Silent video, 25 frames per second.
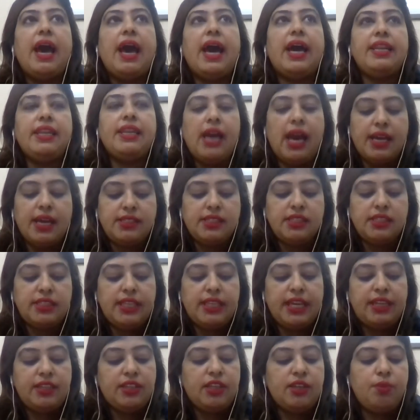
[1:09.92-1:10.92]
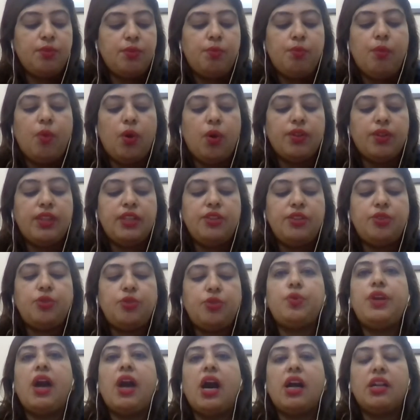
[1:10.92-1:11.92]
and has attended more than
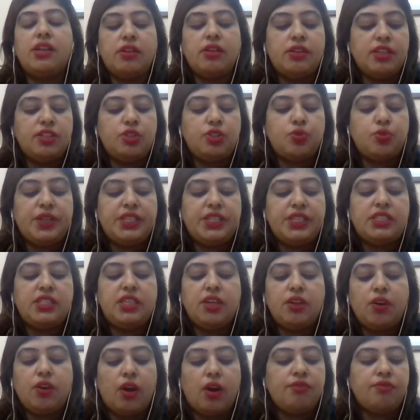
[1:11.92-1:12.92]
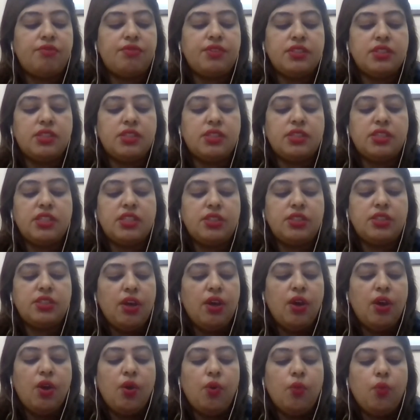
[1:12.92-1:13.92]
320 conferences,
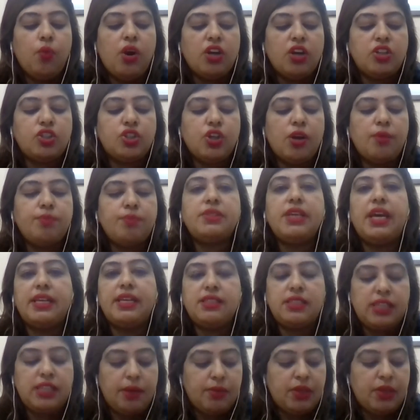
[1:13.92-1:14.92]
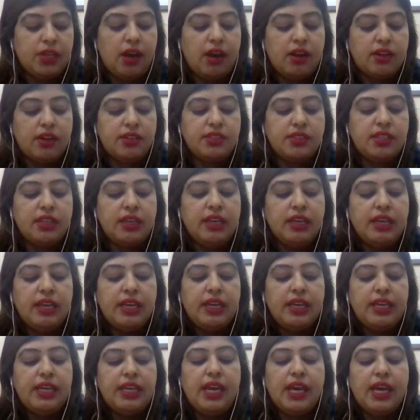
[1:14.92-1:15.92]
workshops, and seminars.
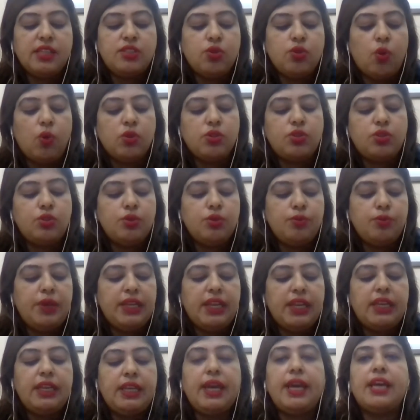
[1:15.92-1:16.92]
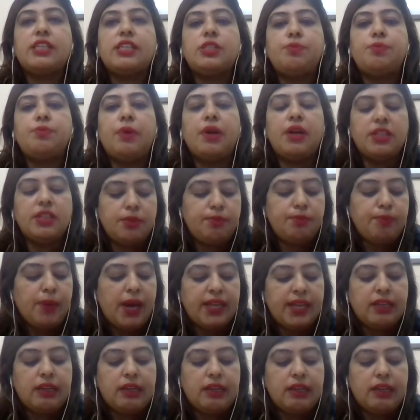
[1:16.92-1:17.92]
He has also been an expert
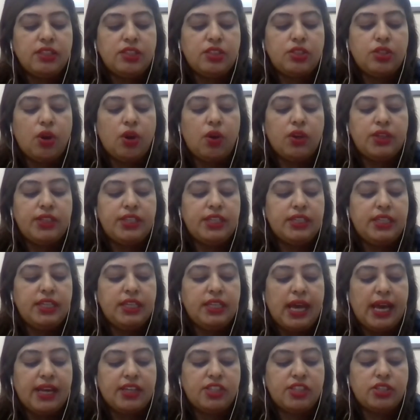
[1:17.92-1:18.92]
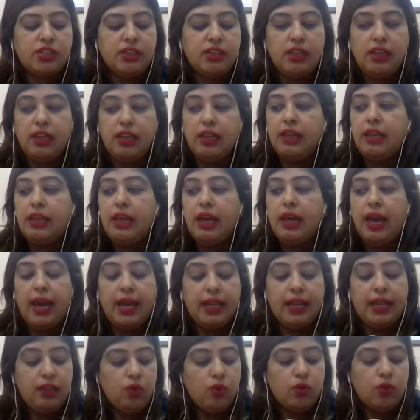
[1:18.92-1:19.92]
panelist on DD National
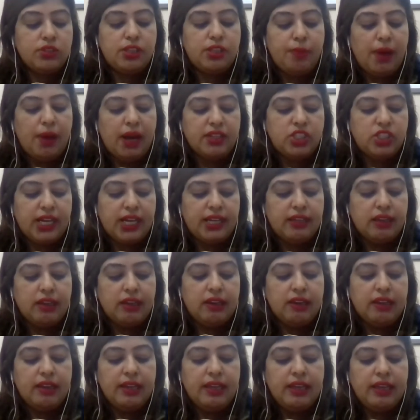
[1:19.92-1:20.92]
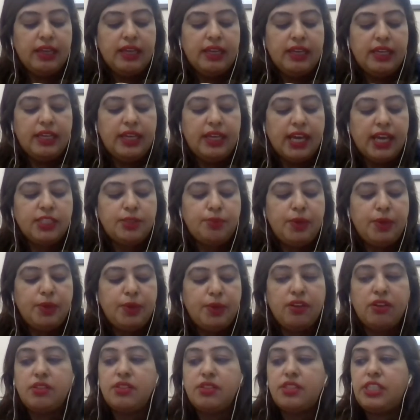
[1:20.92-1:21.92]
and Lok Sabha channel. He has
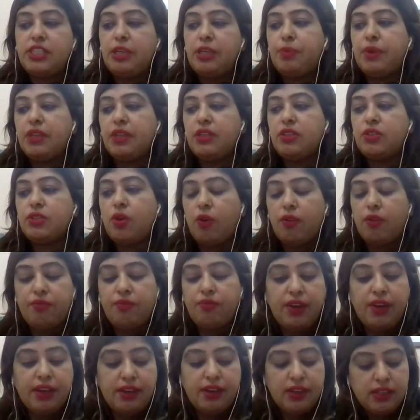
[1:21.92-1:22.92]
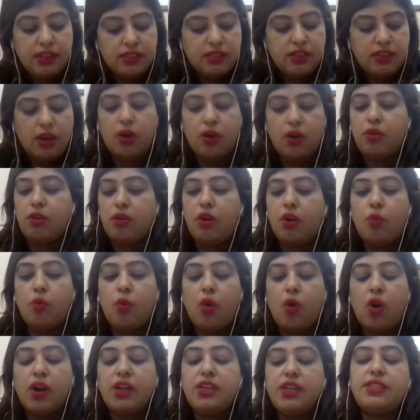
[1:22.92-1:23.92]
been a recipient of various
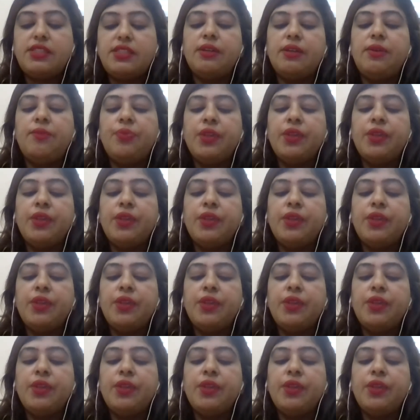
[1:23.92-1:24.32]
awards,